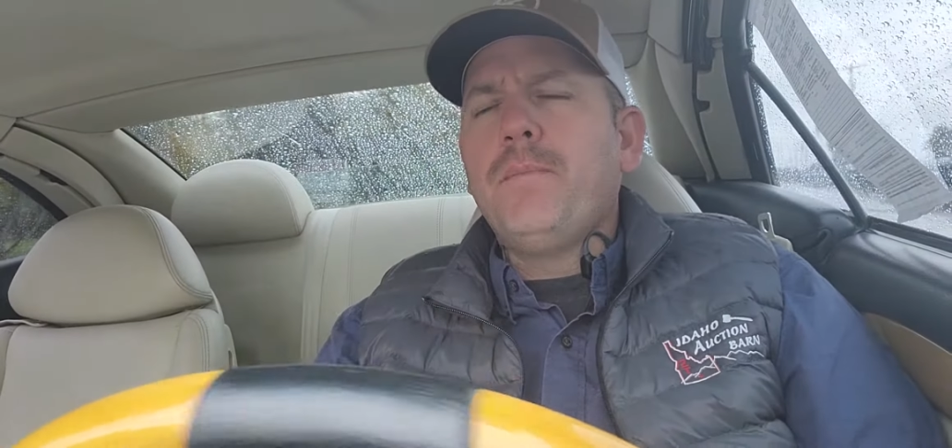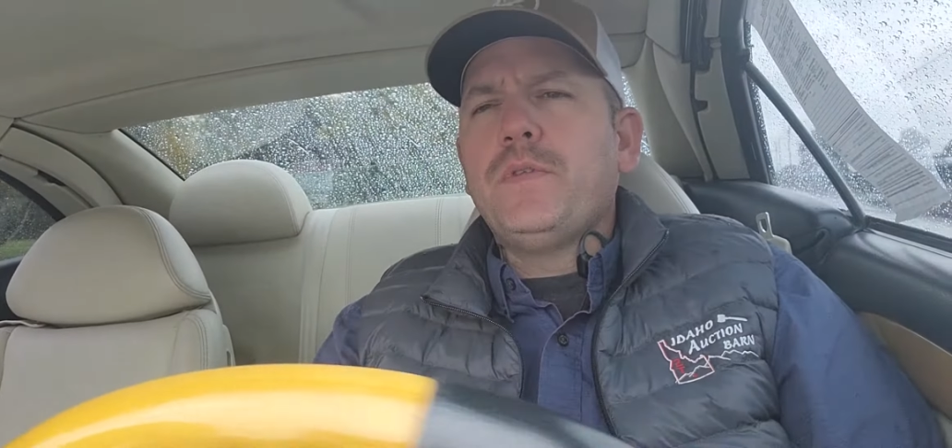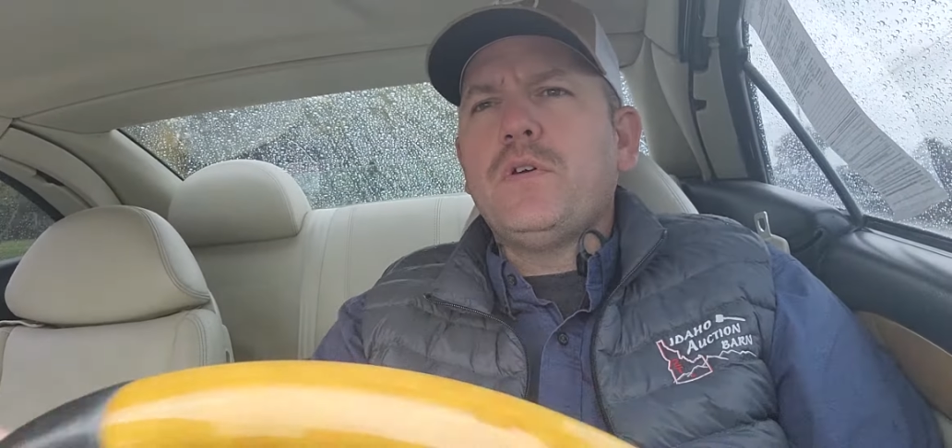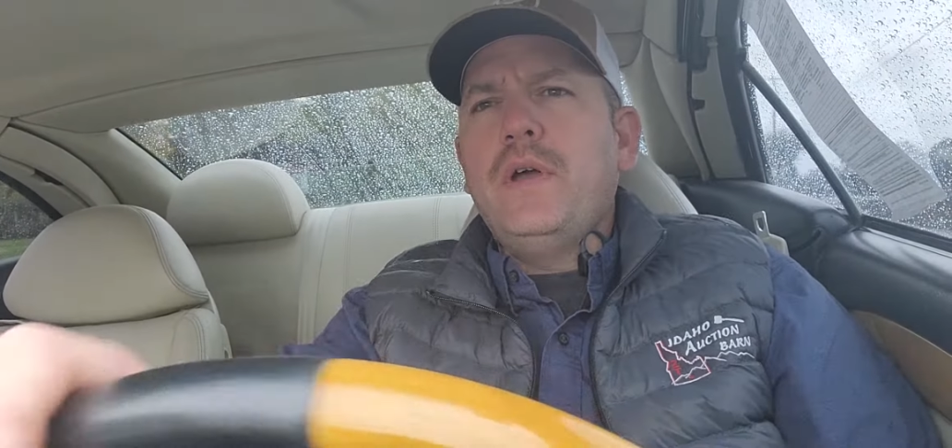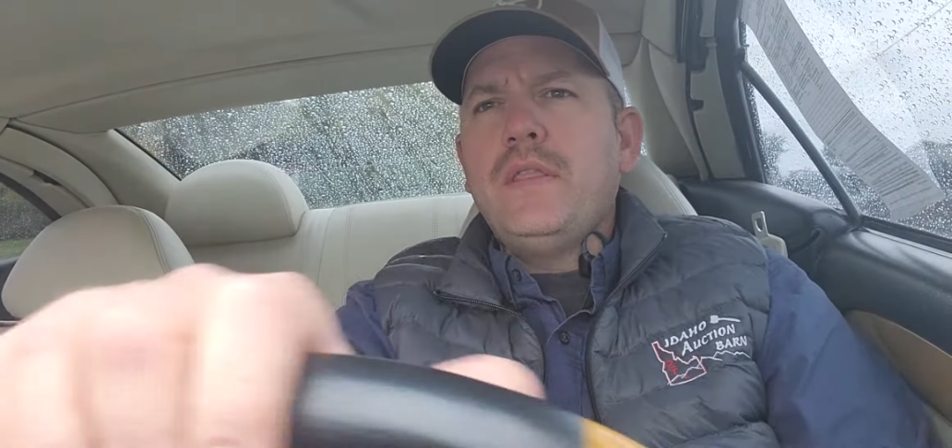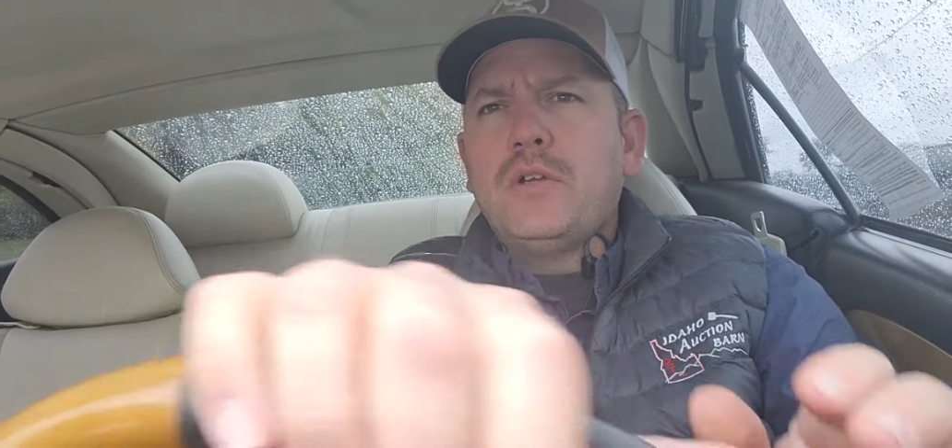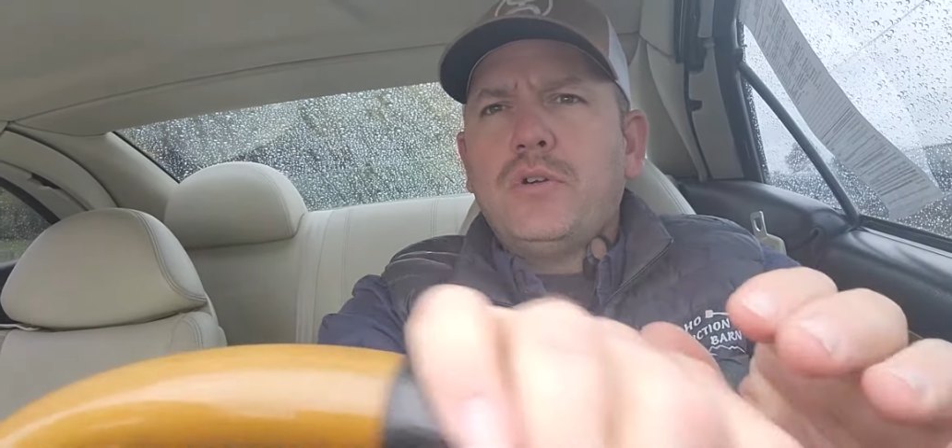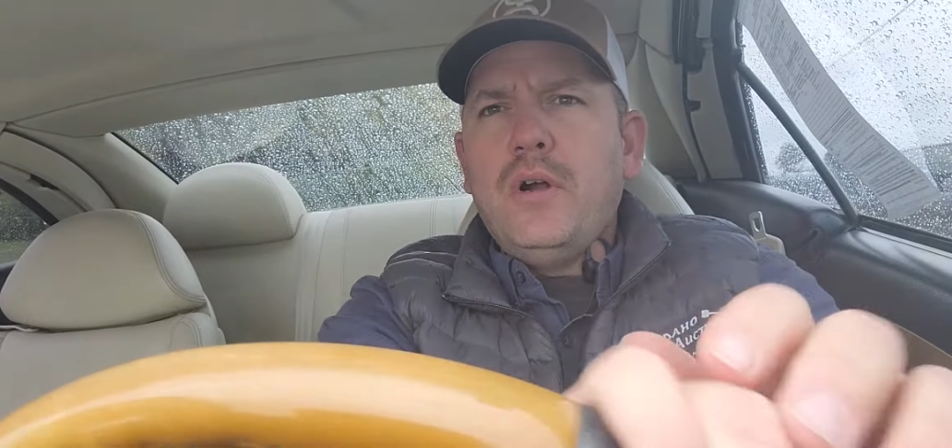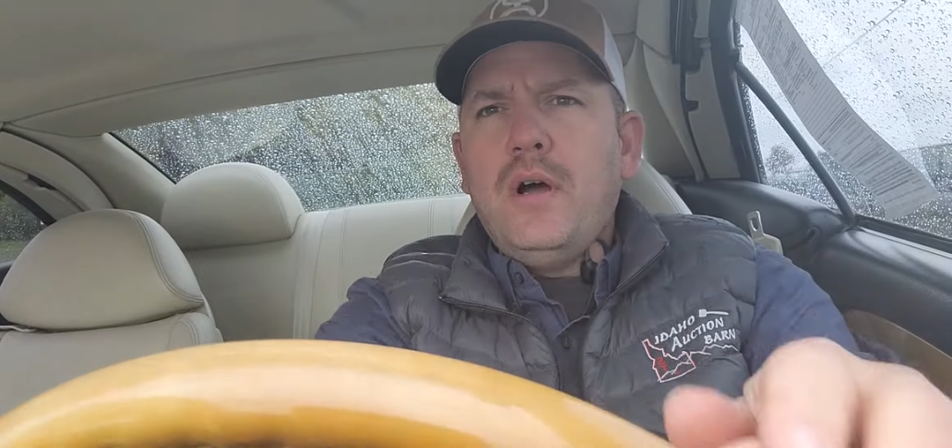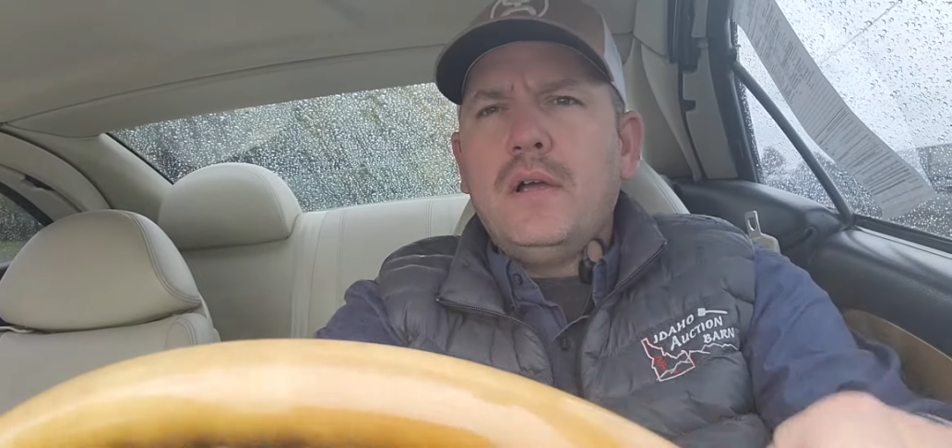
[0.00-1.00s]
So in the
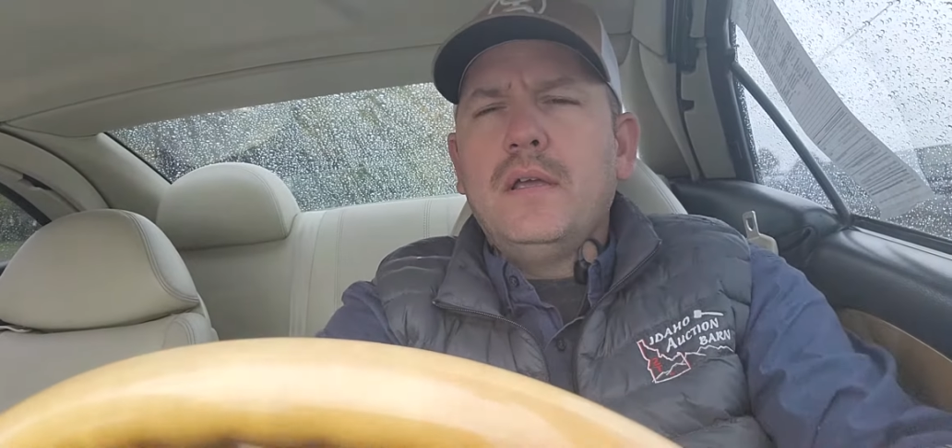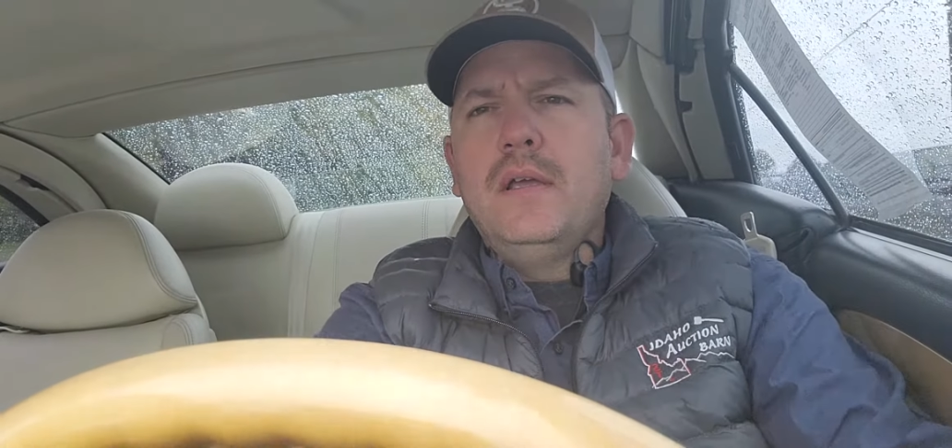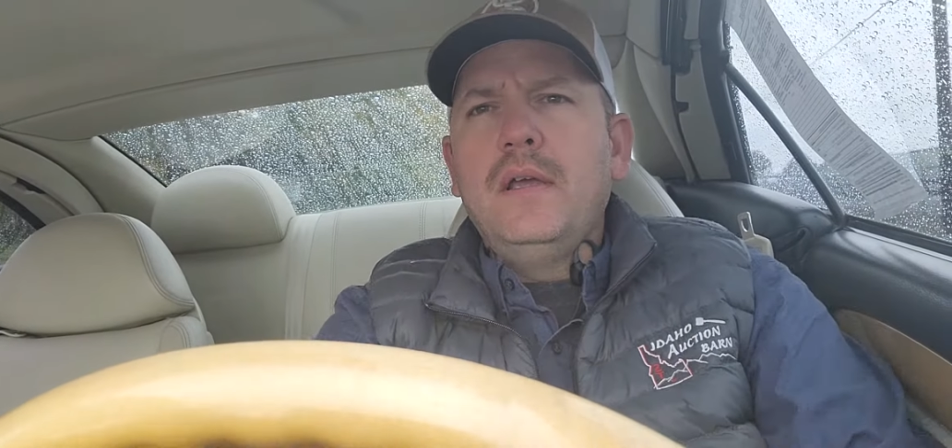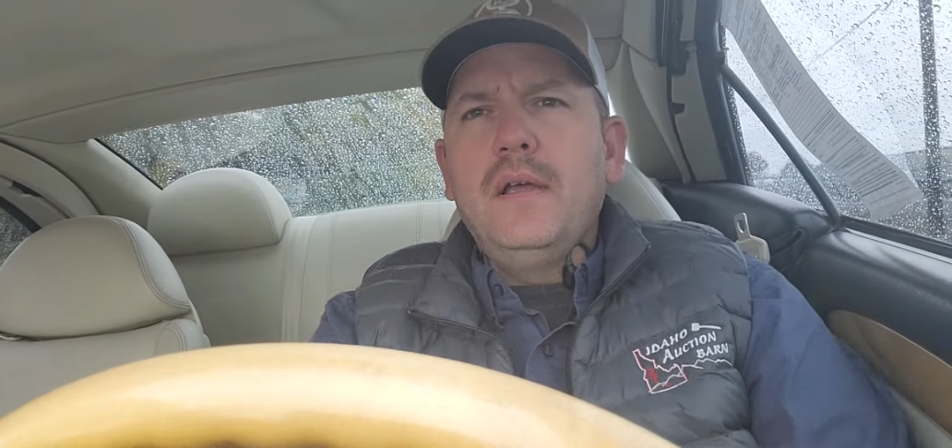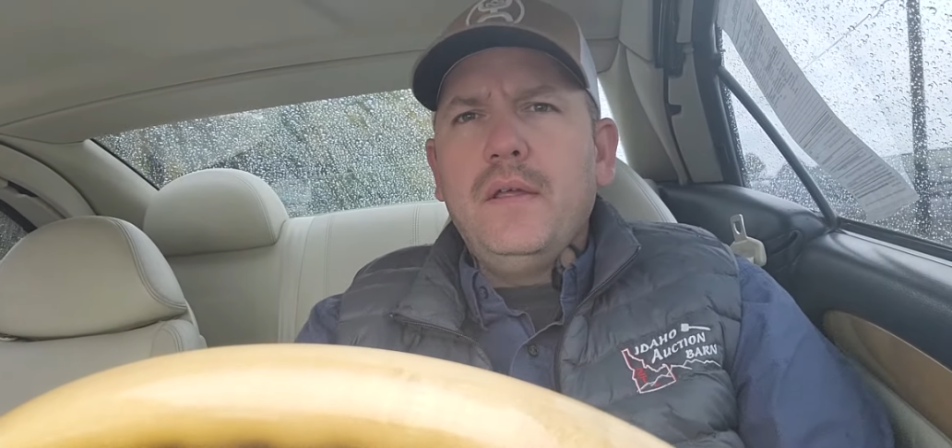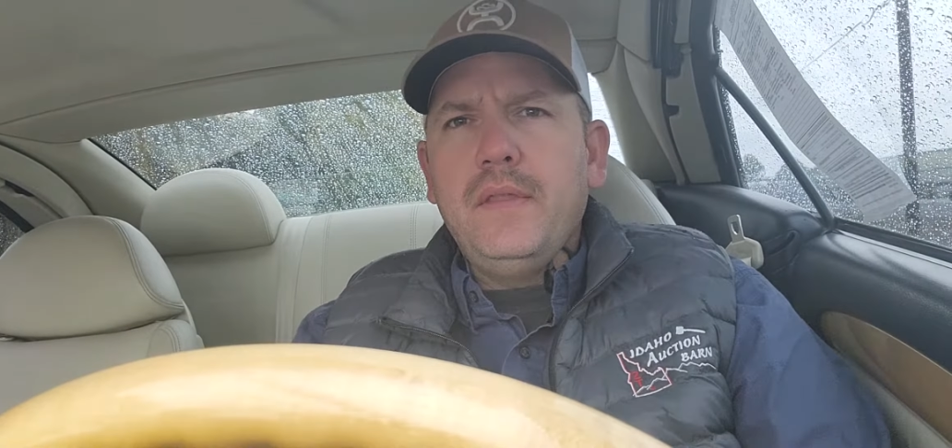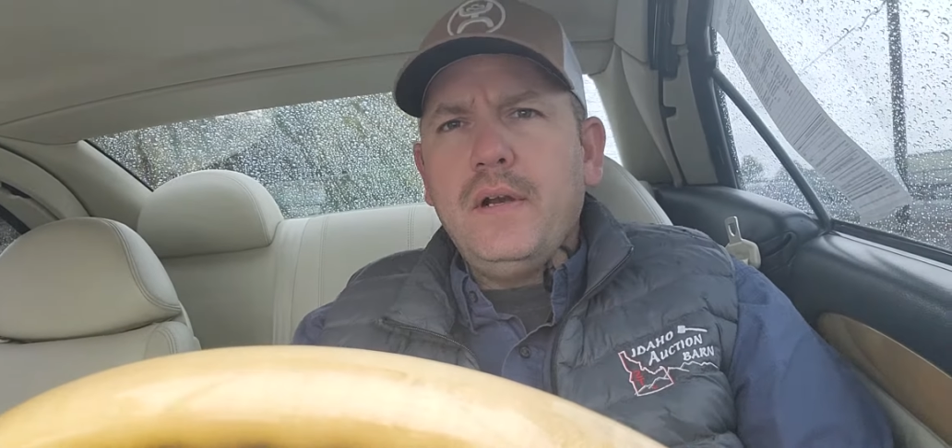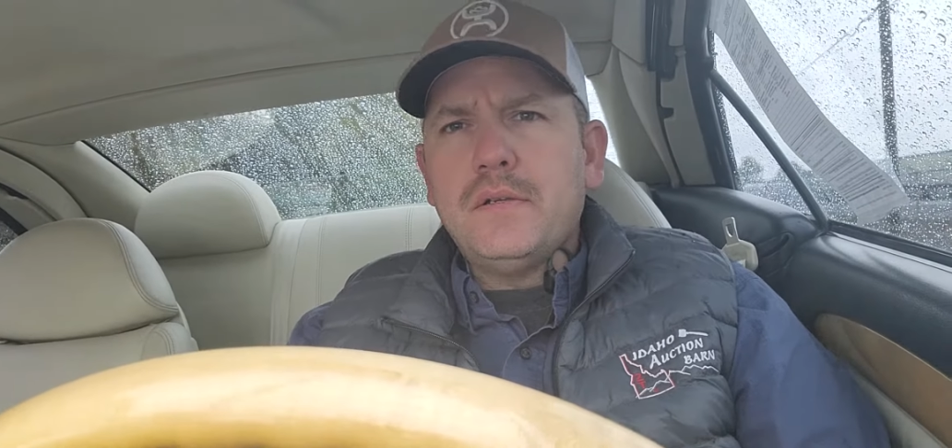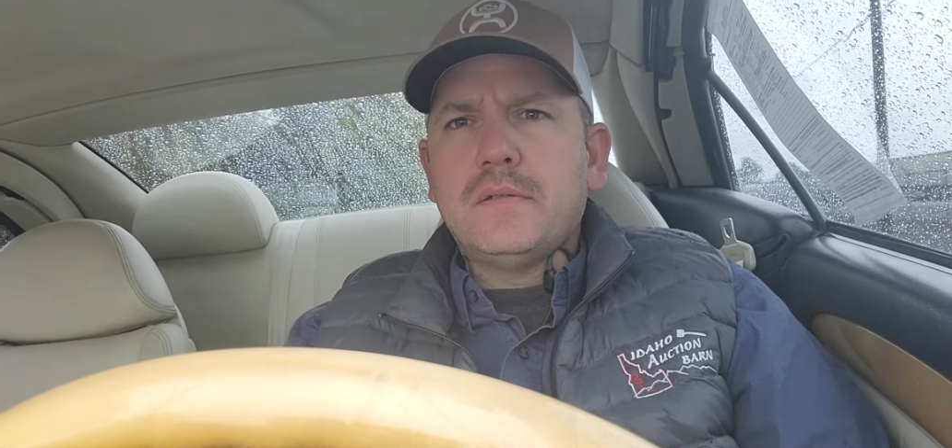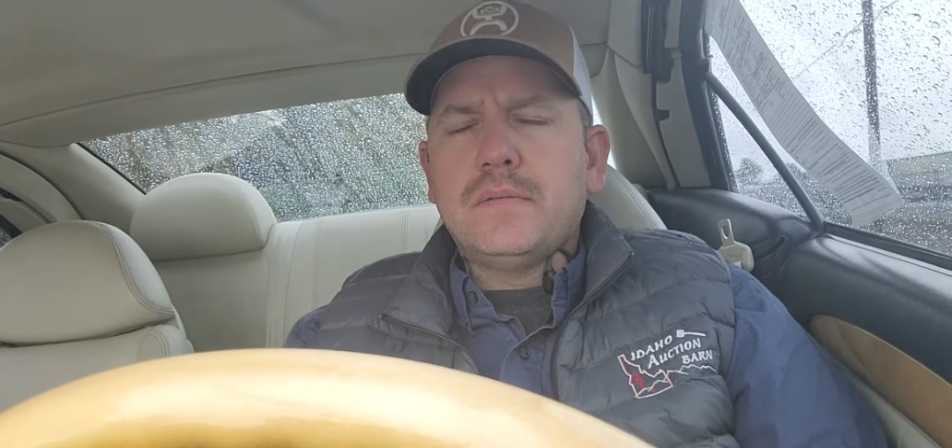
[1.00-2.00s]
trunk,
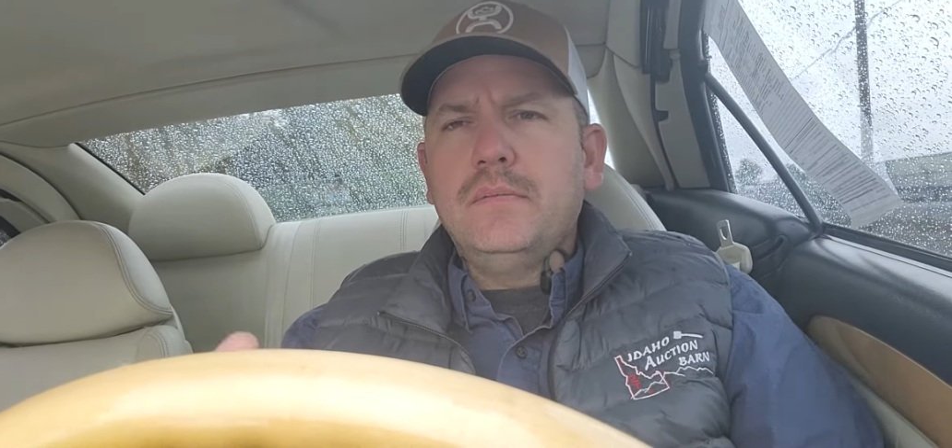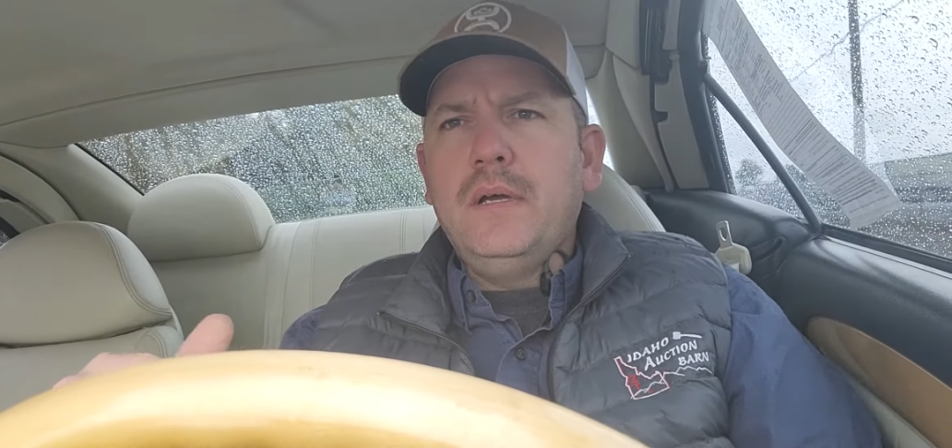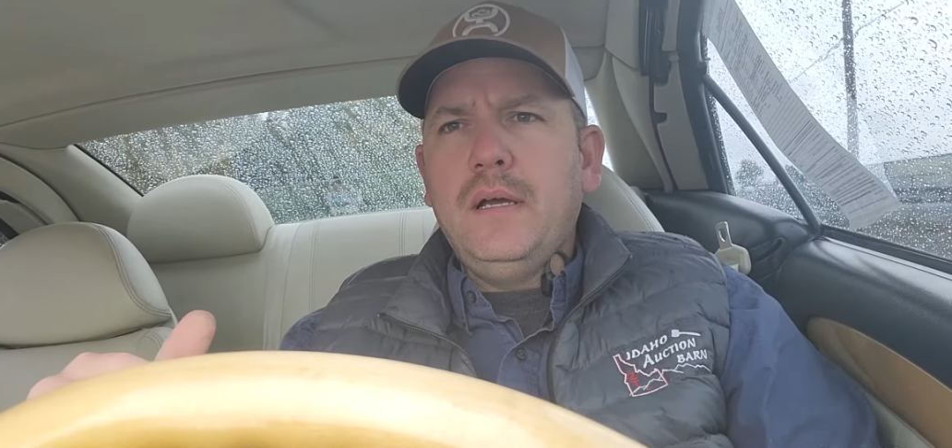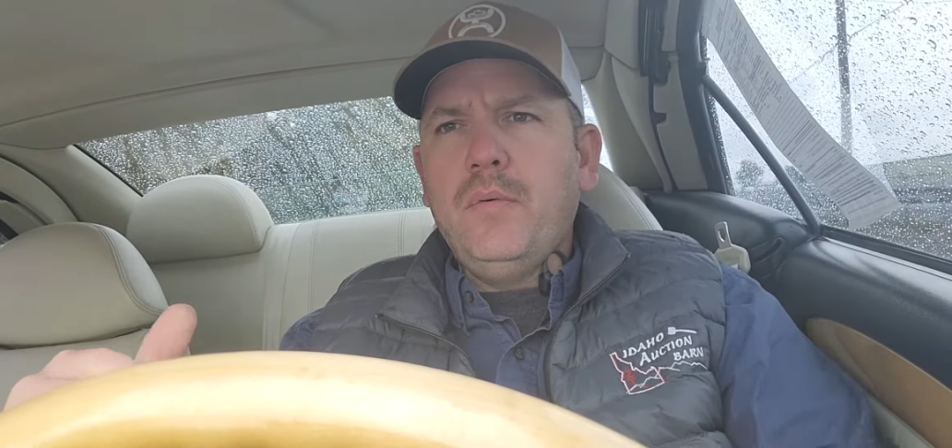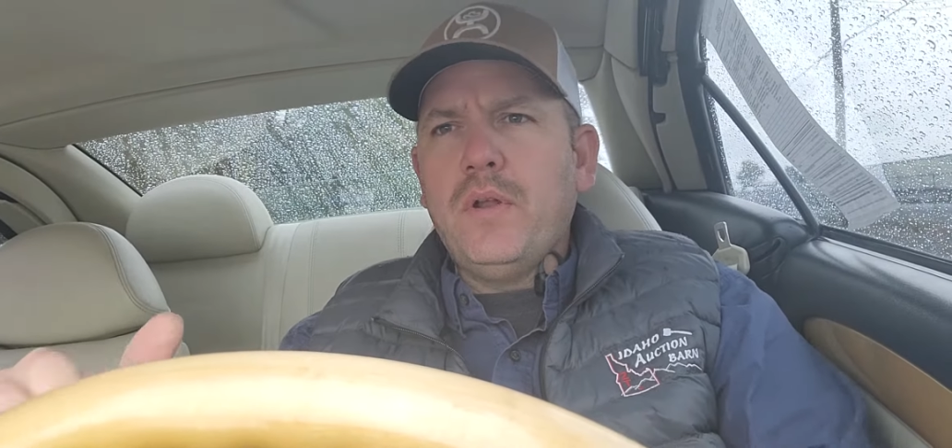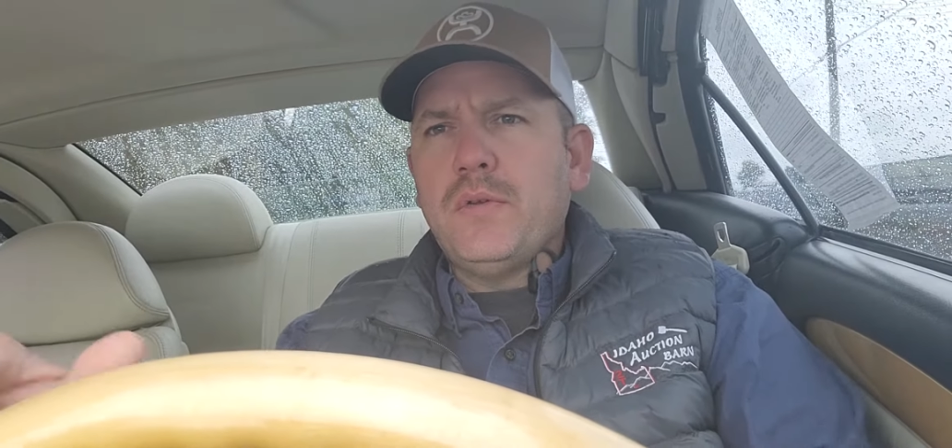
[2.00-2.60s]
there's one